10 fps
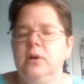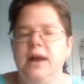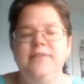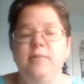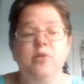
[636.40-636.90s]
I
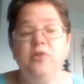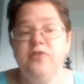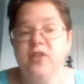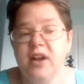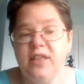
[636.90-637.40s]
haven't
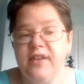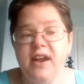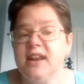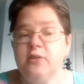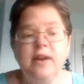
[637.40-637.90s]
moved or anything
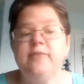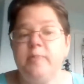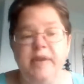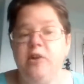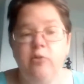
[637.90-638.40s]
and I don't have a
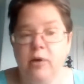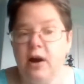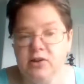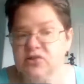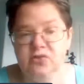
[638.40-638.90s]
P.O.
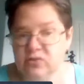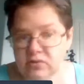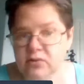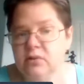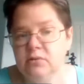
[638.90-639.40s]
box. So
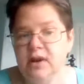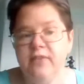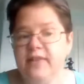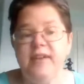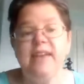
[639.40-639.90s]
whatever.
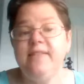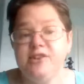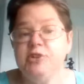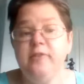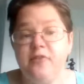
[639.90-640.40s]
If I gave it
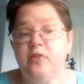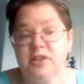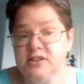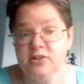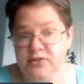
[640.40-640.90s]
to you before,
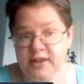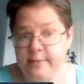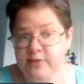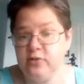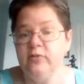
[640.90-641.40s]
it's still the
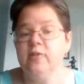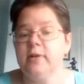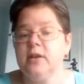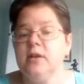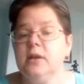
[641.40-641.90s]
same. So don't worry about it.